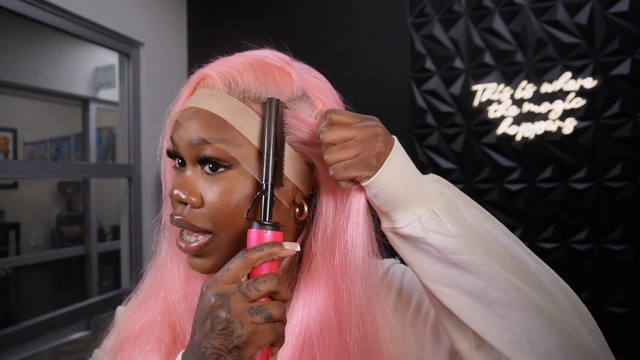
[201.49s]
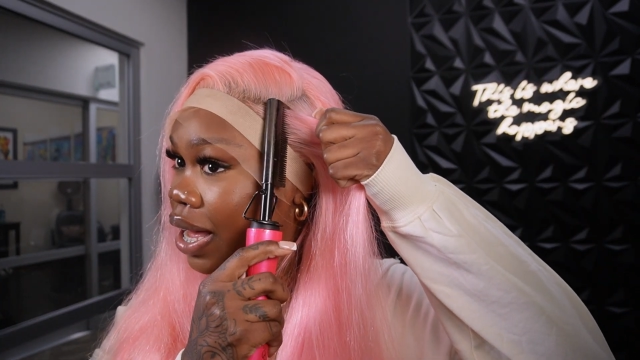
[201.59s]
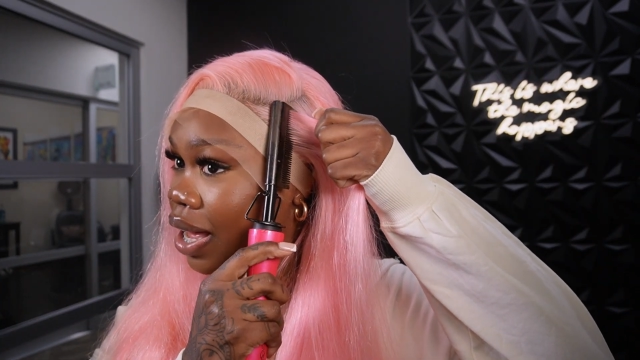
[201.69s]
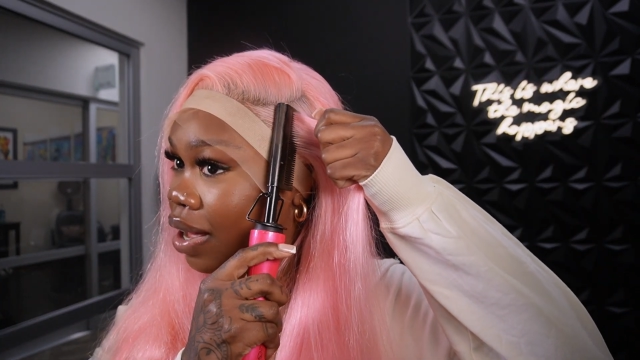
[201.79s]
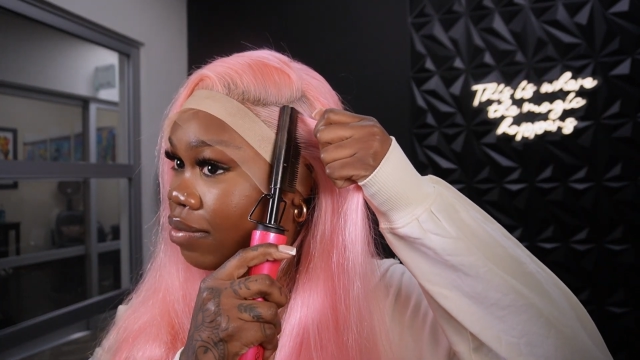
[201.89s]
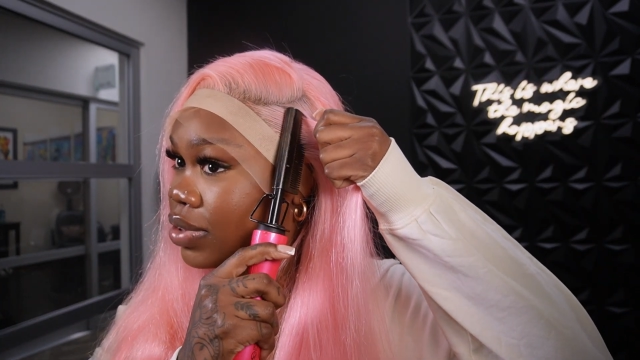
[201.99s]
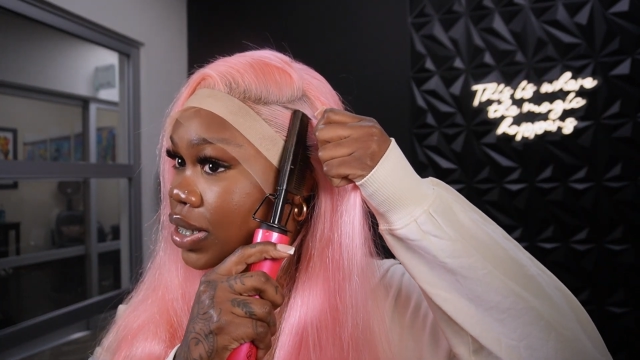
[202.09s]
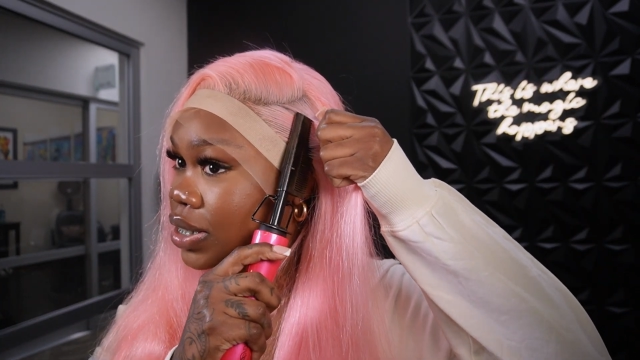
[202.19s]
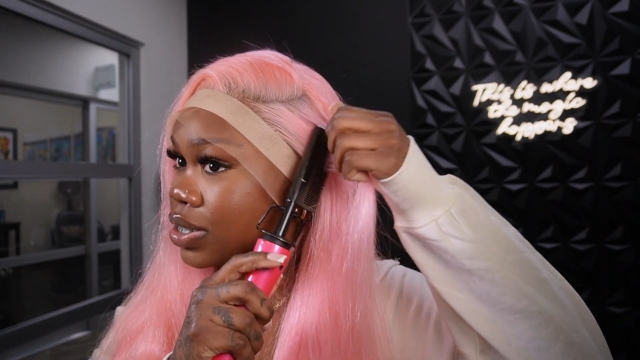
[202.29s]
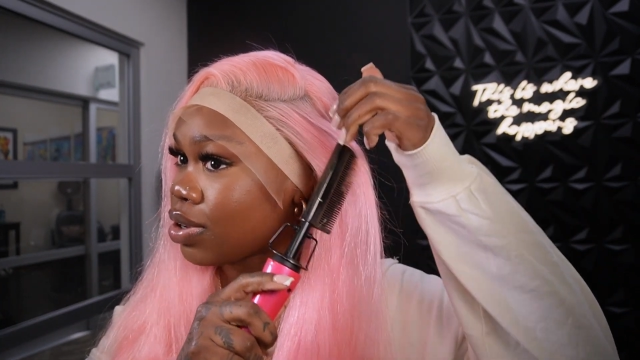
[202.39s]
I have
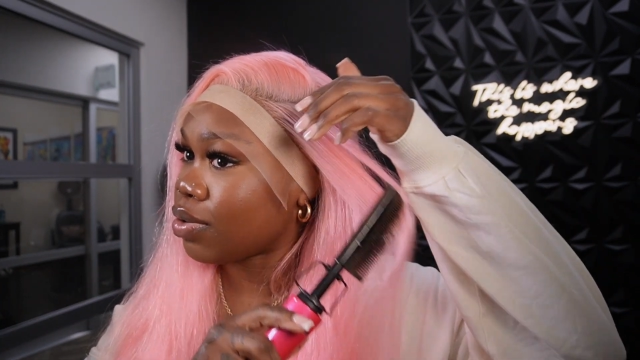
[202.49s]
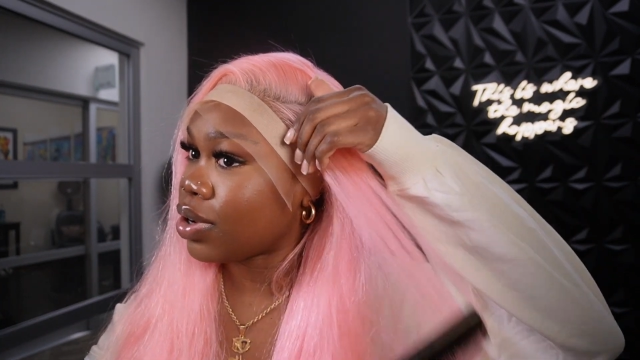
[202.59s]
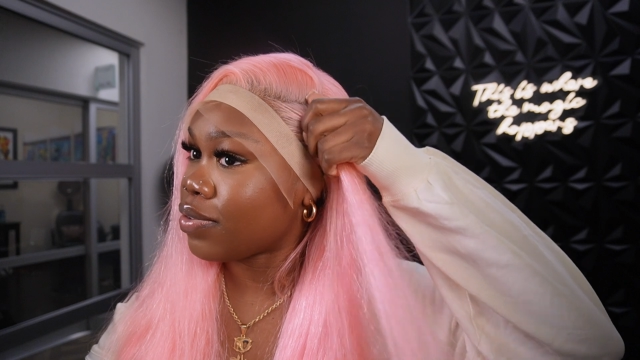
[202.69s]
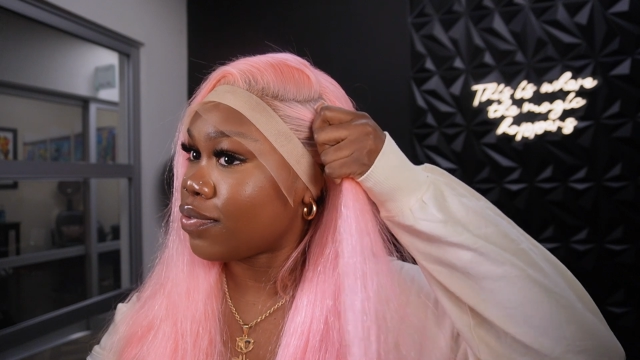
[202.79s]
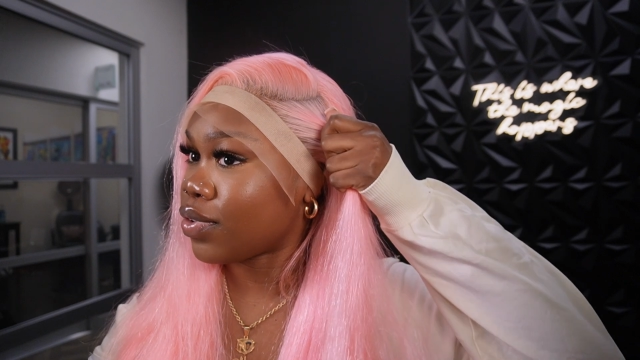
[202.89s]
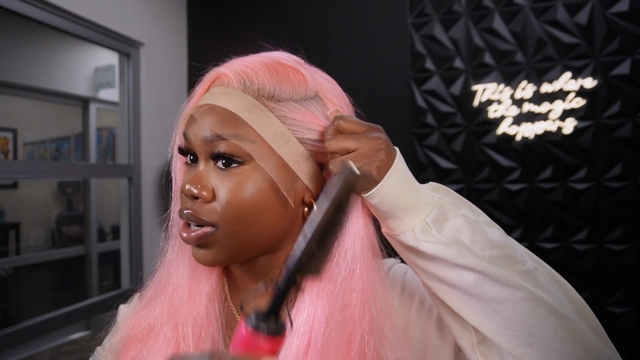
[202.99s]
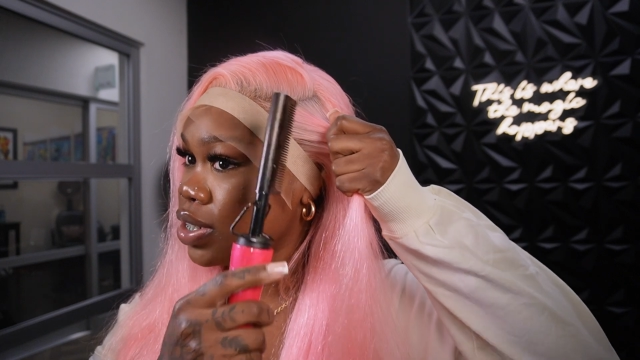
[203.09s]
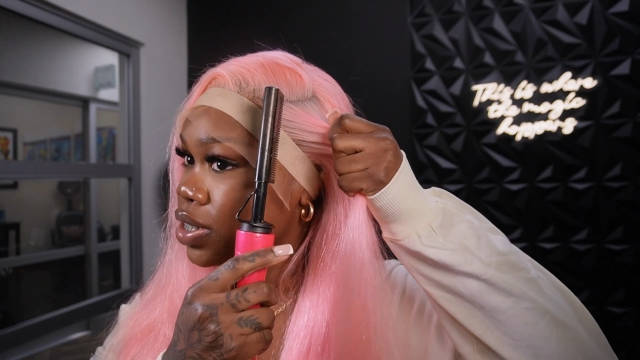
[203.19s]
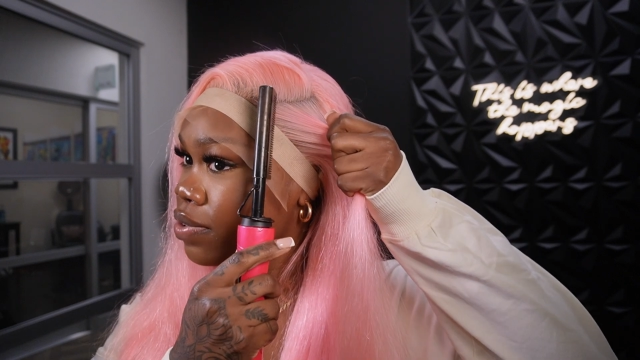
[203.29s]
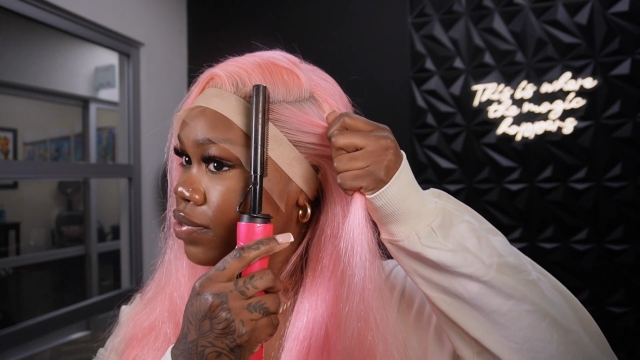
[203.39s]
this on
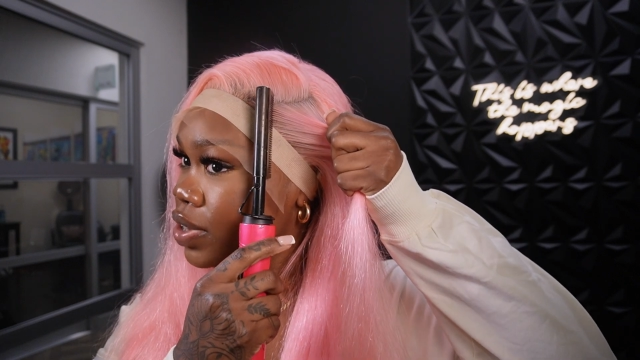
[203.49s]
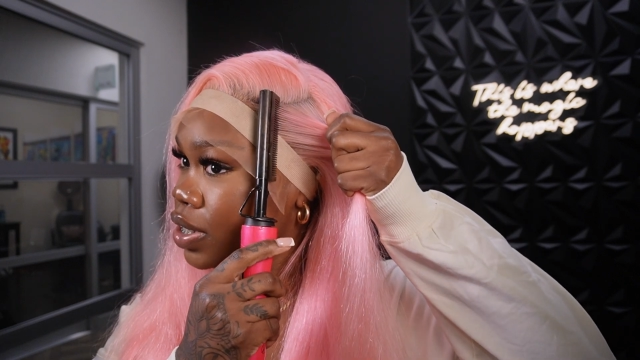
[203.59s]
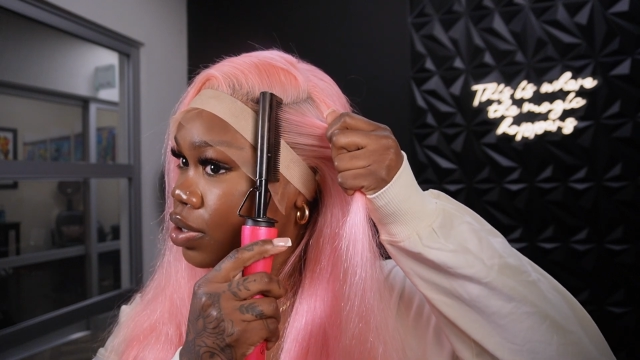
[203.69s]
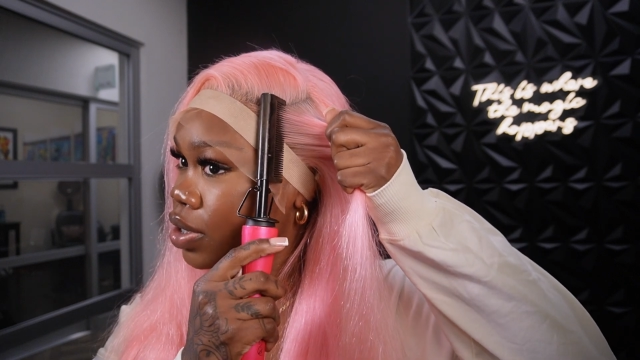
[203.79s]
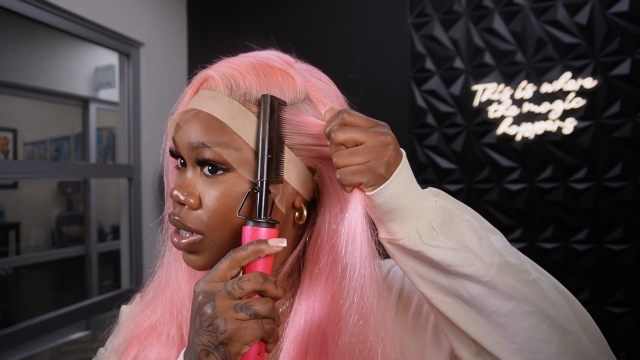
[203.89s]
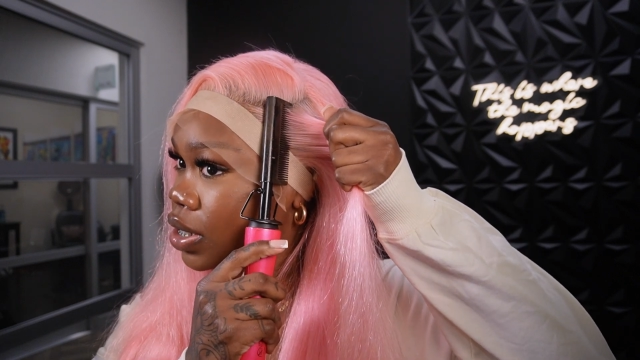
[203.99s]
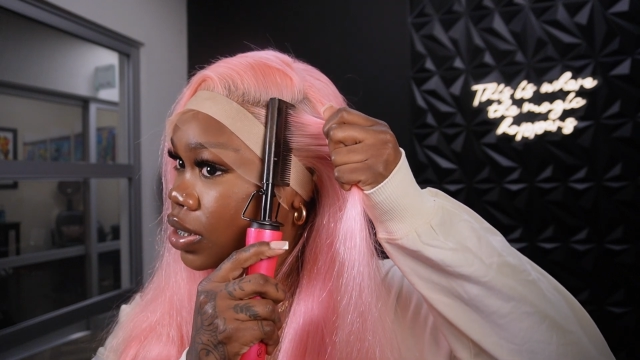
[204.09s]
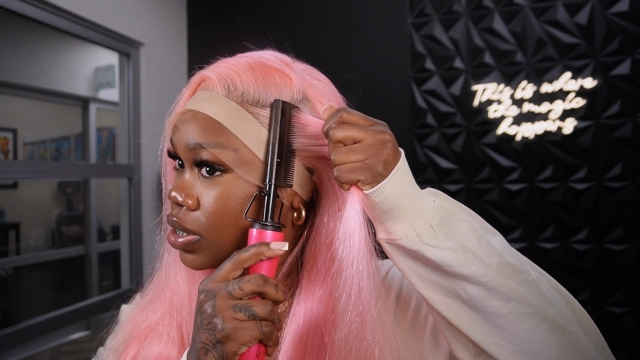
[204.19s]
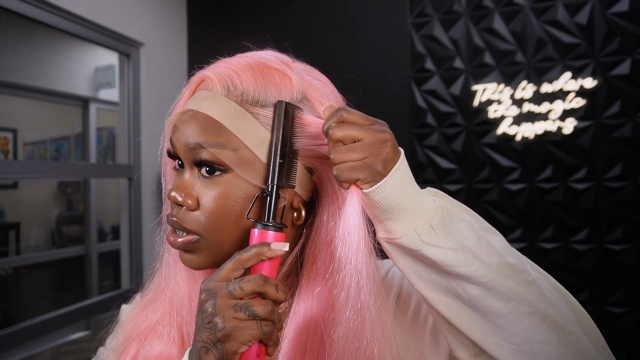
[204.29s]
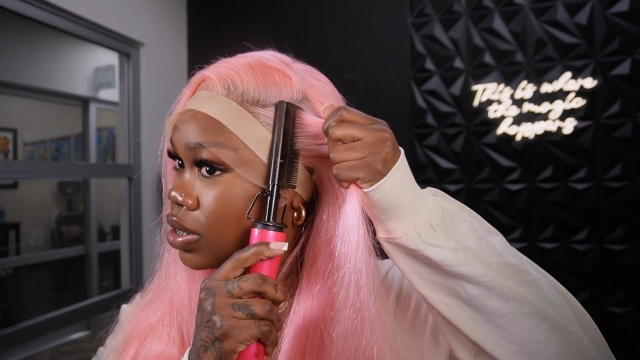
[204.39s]
450 degrees.